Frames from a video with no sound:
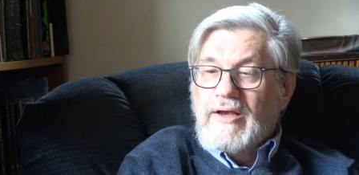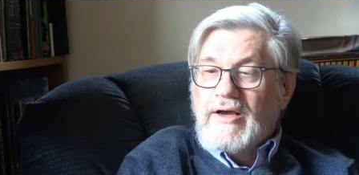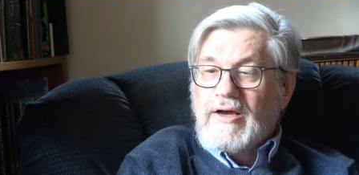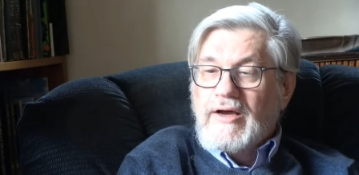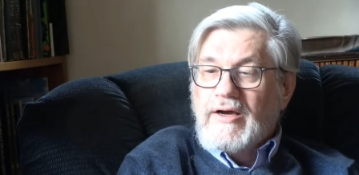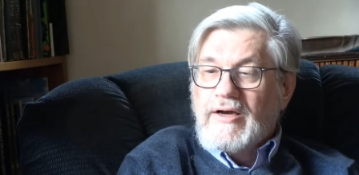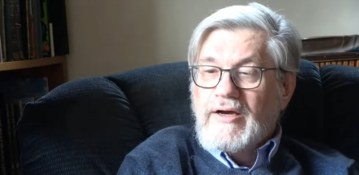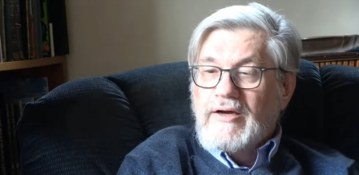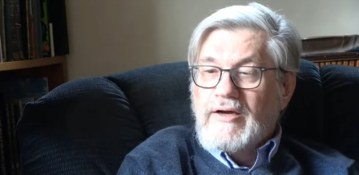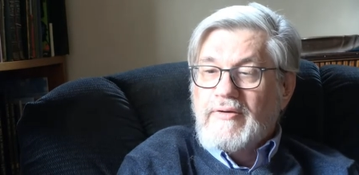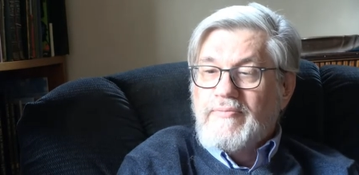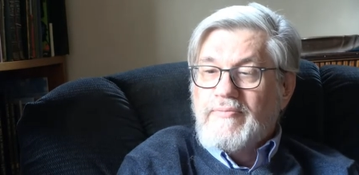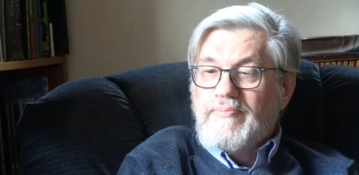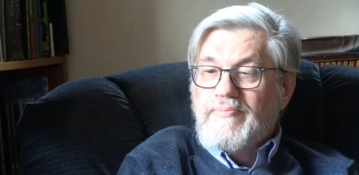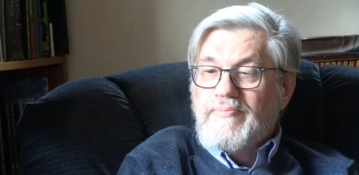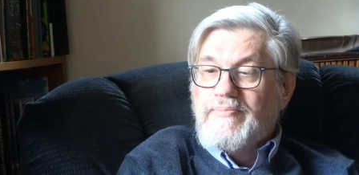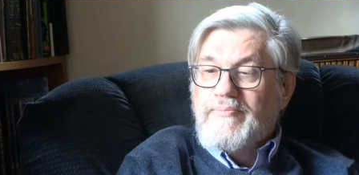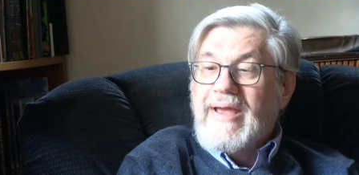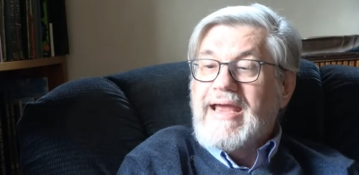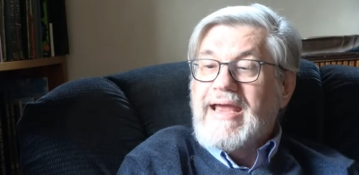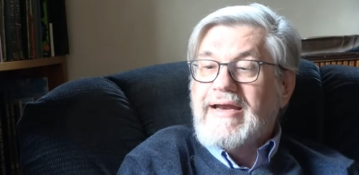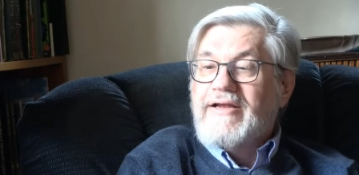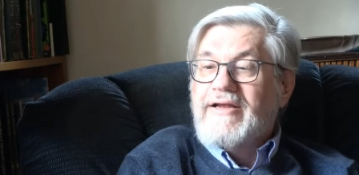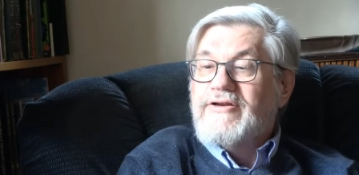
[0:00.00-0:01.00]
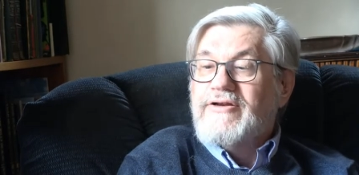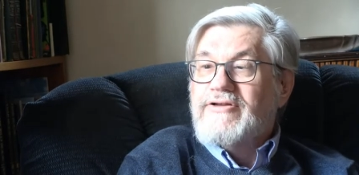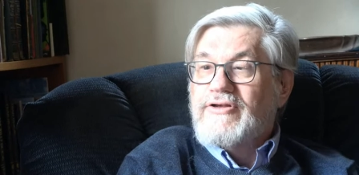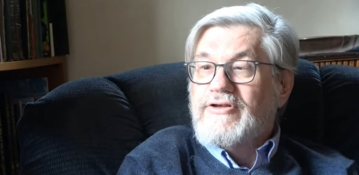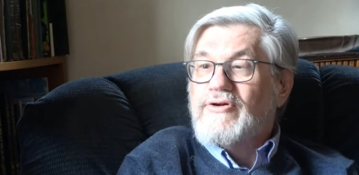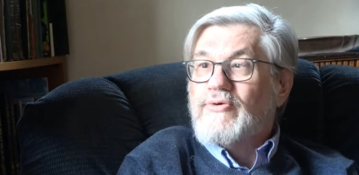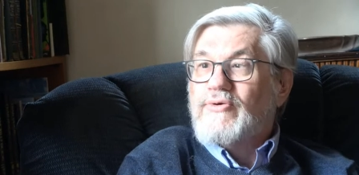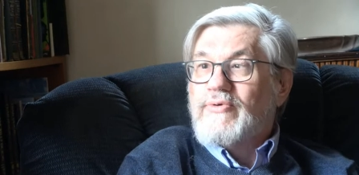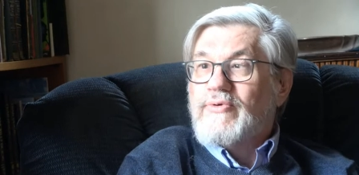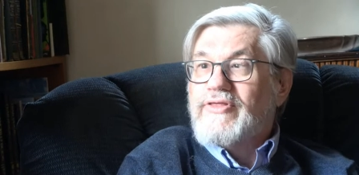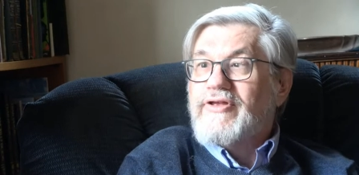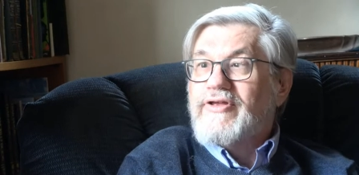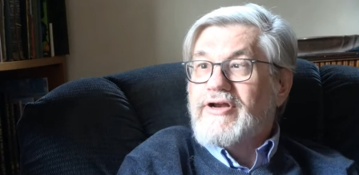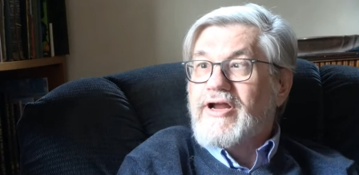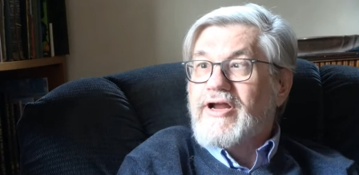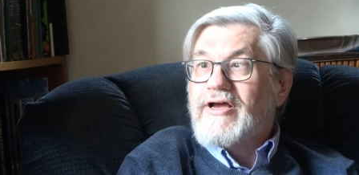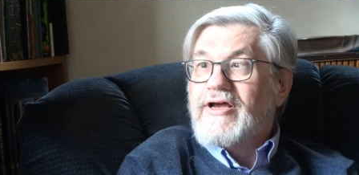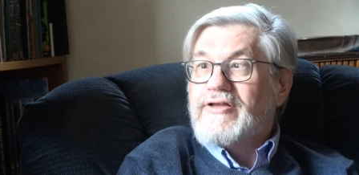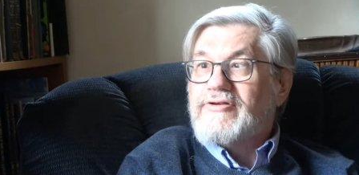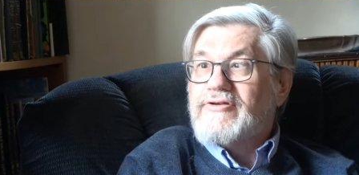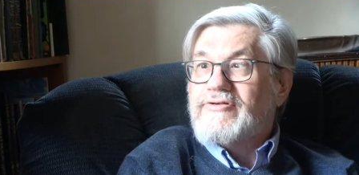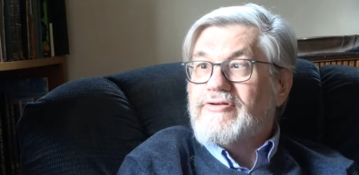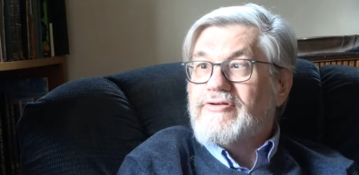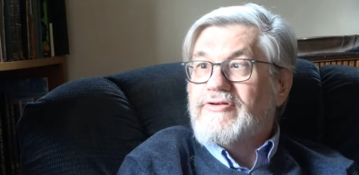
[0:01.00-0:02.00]
uh, made a deal with the
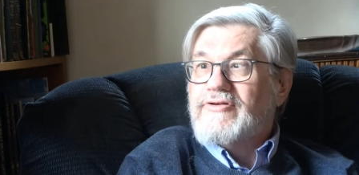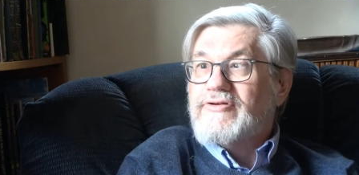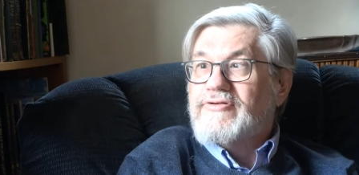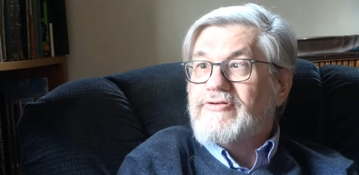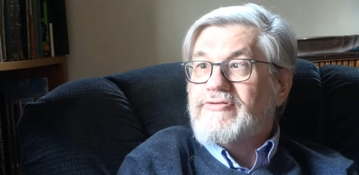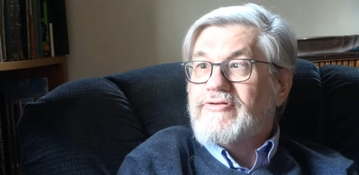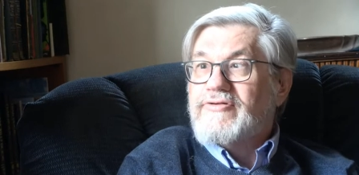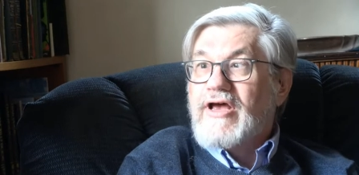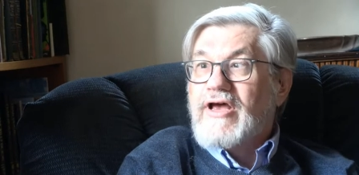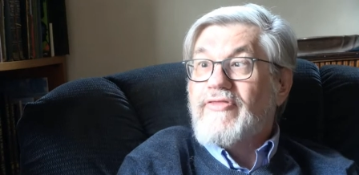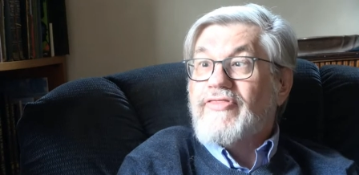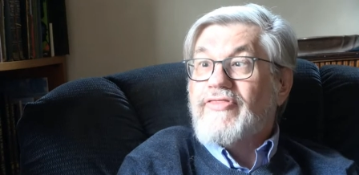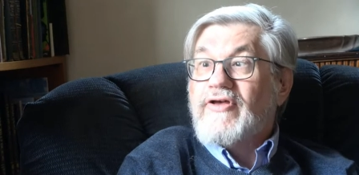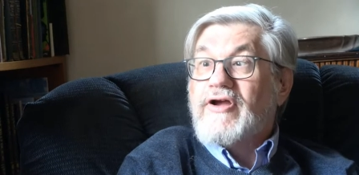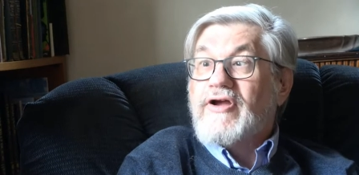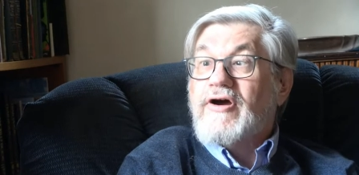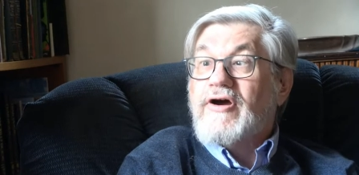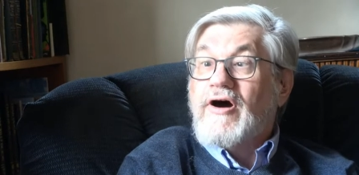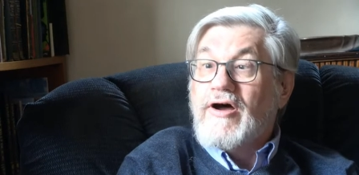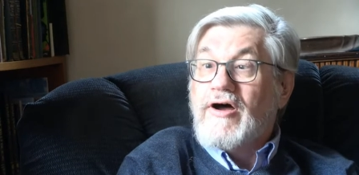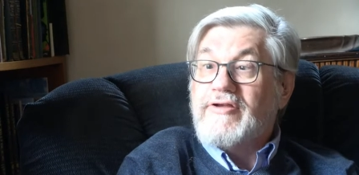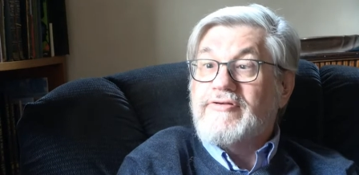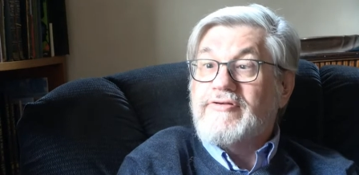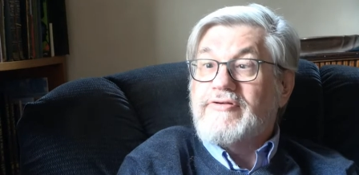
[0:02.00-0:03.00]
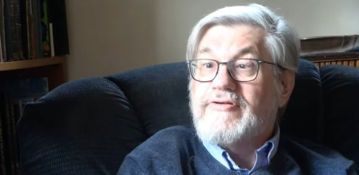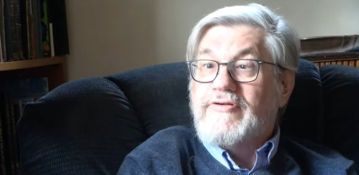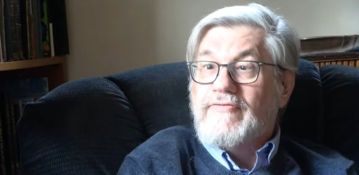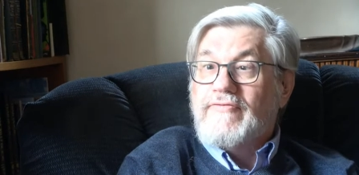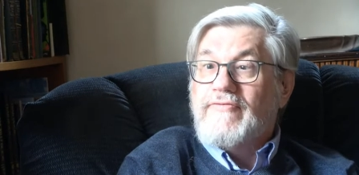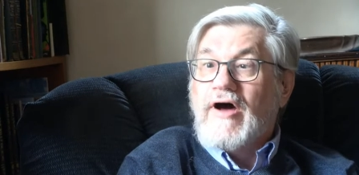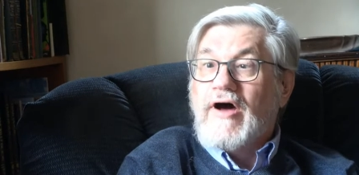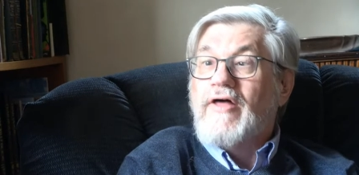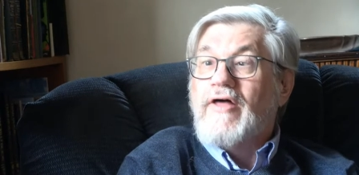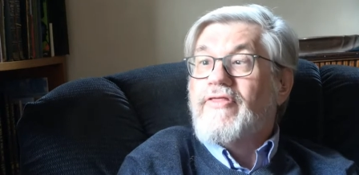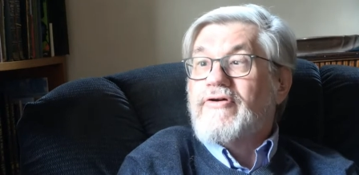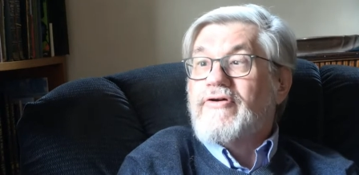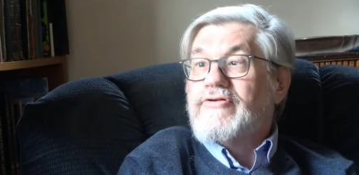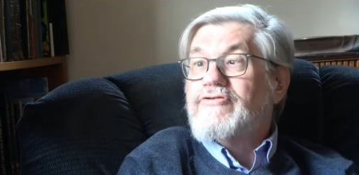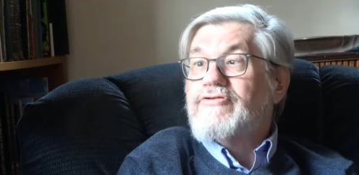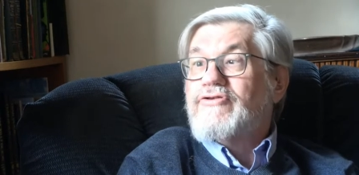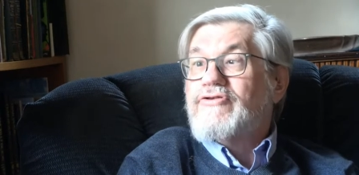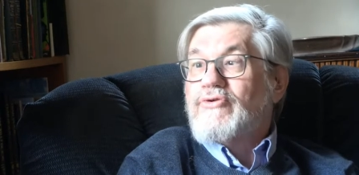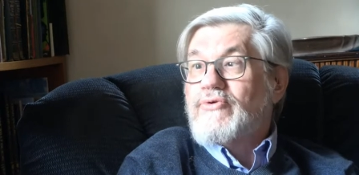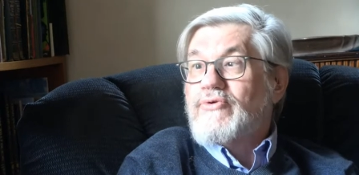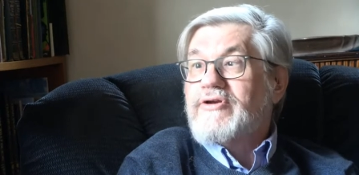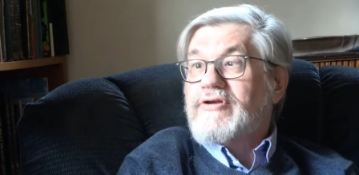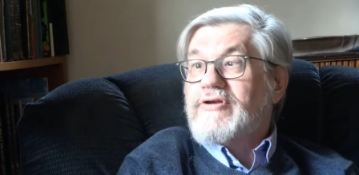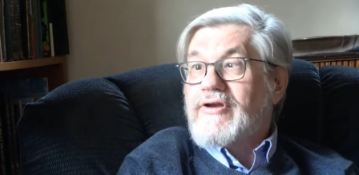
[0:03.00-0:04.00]
Nazis at the cost of other
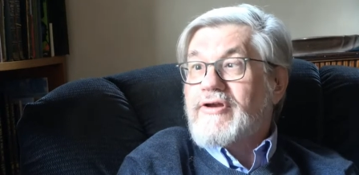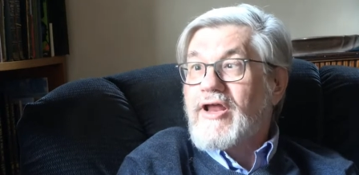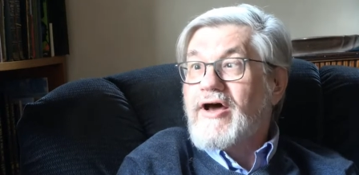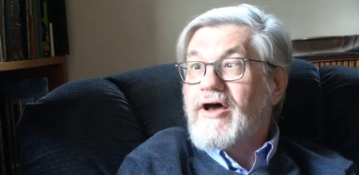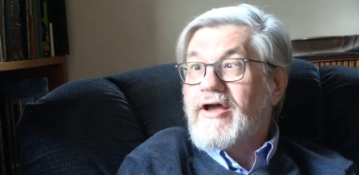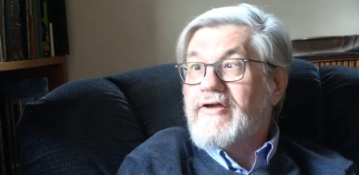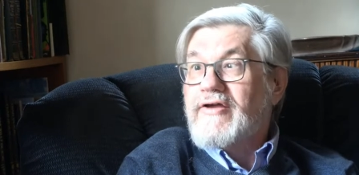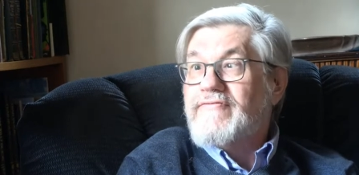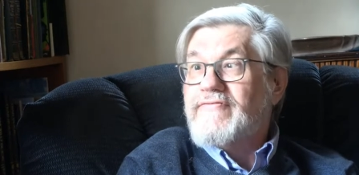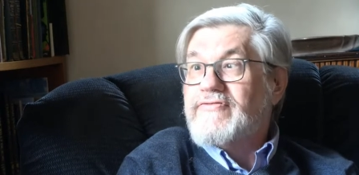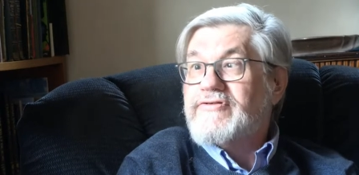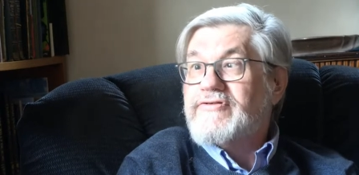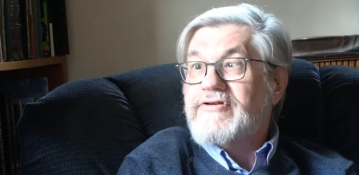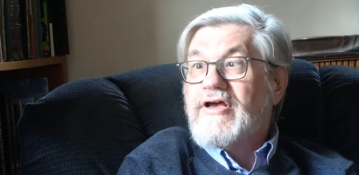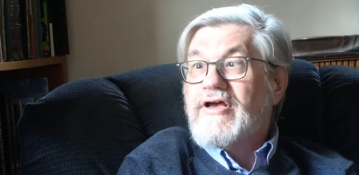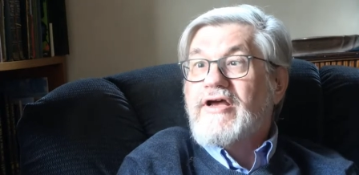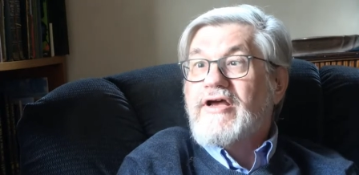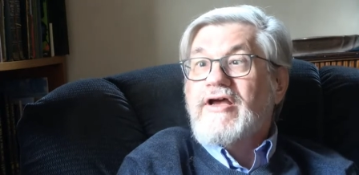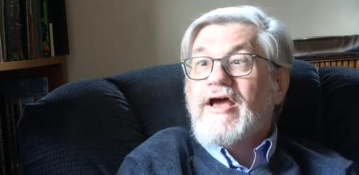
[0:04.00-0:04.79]
Jewish lives